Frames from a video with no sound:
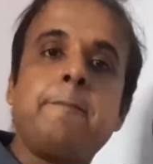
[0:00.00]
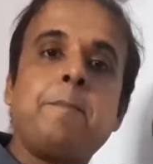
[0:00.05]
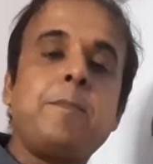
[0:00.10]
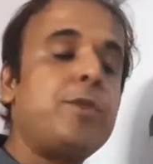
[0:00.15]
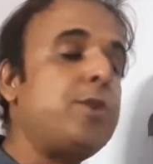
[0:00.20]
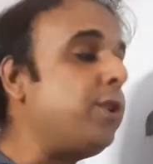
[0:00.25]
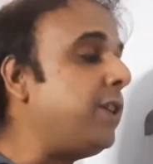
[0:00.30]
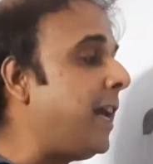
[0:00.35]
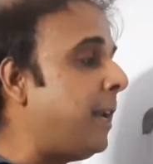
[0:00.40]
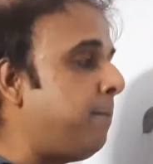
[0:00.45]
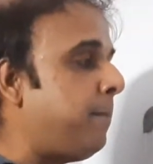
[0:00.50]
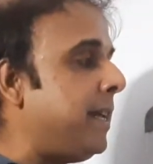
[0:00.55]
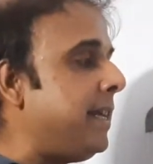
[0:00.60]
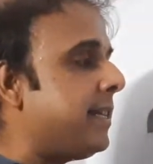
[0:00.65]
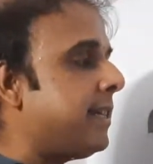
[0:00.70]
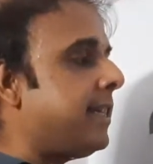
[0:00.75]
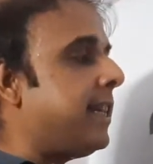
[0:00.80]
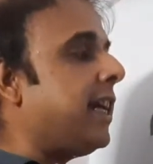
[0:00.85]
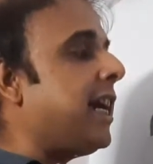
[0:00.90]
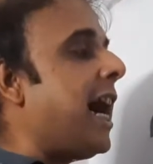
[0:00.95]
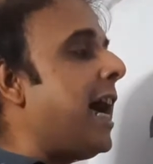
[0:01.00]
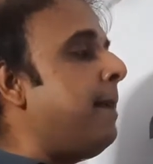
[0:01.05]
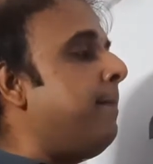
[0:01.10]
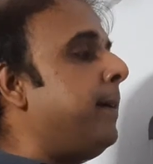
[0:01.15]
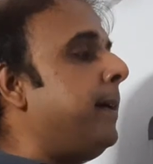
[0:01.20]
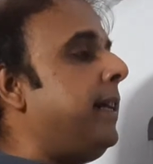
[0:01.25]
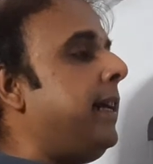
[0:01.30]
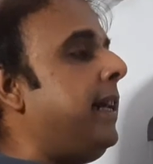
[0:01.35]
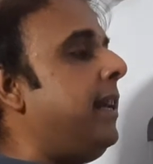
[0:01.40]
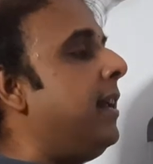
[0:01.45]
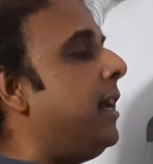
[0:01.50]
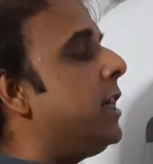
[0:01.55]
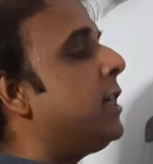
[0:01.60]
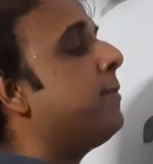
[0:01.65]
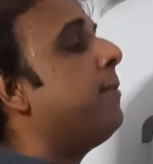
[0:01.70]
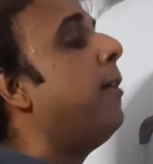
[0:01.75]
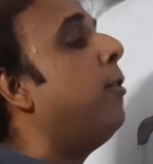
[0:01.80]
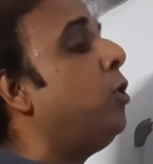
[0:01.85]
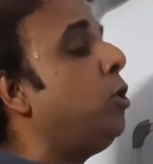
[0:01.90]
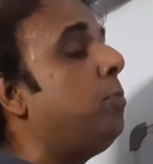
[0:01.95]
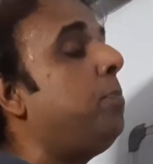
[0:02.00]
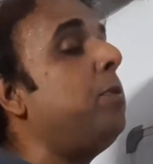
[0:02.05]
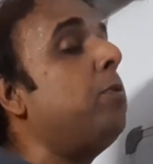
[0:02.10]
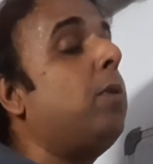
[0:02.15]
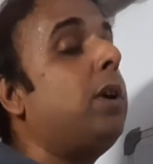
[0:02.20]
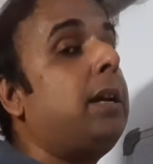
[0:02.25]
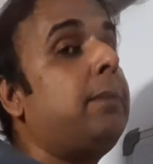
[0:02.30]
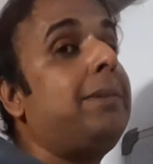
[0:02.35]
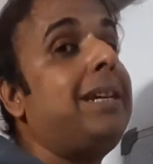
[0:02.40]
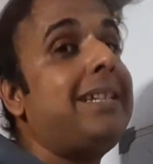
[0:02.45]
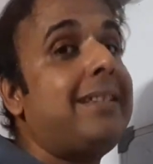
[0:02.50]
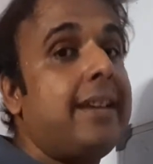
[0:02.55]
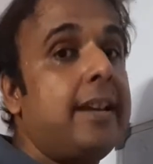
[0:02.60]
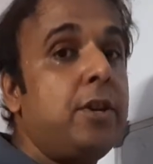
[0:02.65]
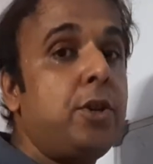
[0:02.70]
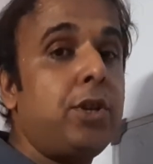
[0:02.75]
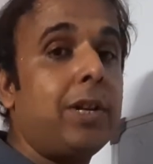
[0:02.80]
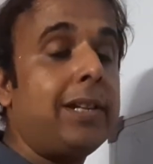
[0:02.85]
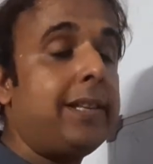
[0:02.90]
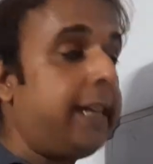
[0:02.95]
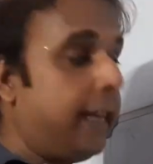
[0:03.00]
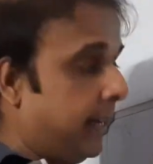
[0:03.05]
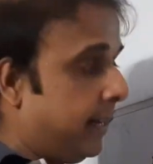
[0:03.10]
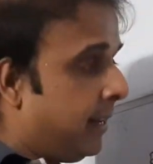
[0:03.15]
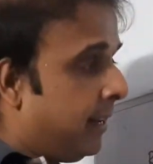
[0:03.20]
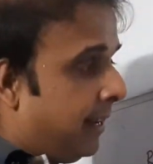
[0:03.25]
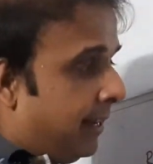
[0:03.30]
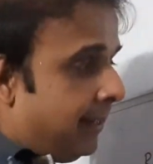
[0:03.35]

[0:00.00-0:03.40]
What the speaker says: So that means the carbonyl is found to be one of the essential things